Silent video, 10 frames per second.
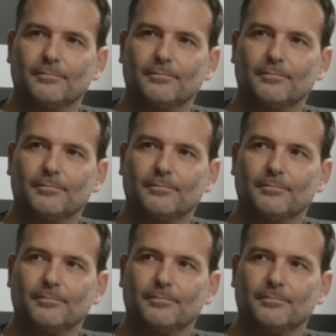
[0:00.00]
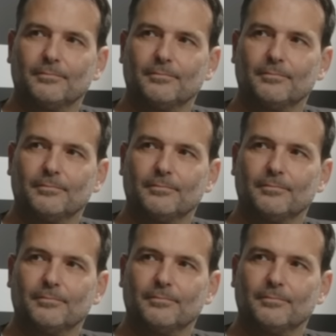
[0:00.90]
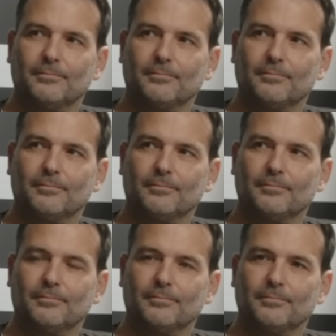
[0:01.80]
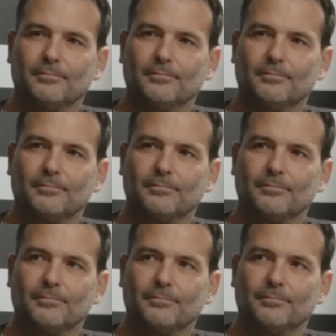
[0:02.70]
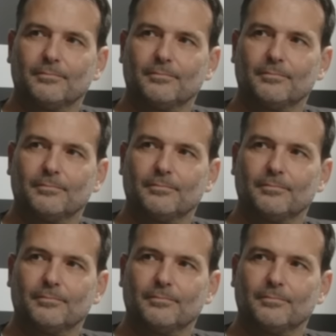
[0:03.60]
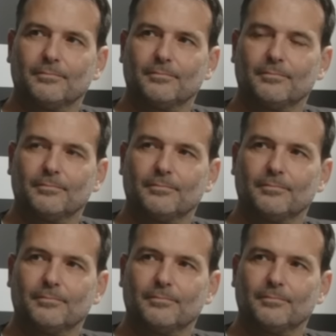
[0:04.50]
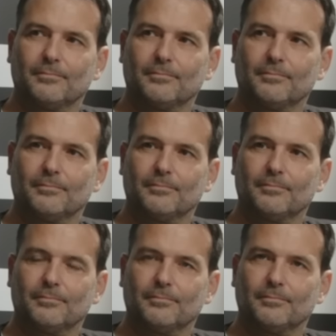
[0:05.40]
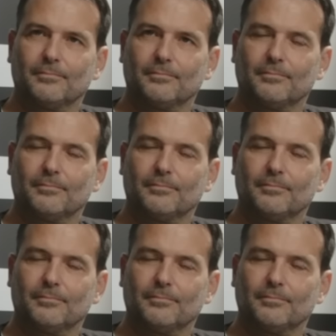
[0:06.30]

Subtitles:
(not speaking)